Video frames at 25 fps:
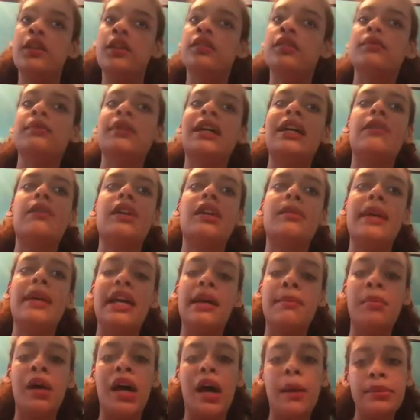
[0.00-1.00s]
So I kind of want to make
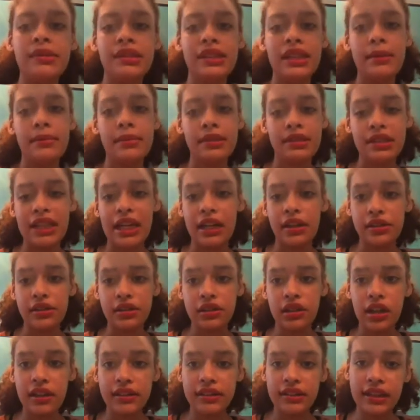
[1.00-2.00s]
a pop style
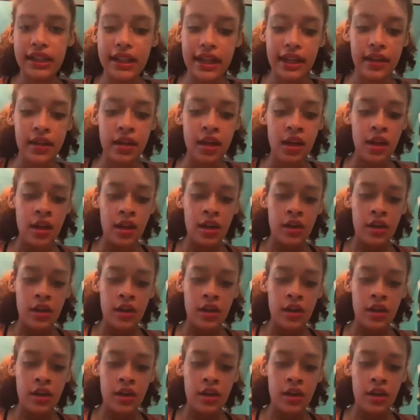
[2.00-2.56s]
song today.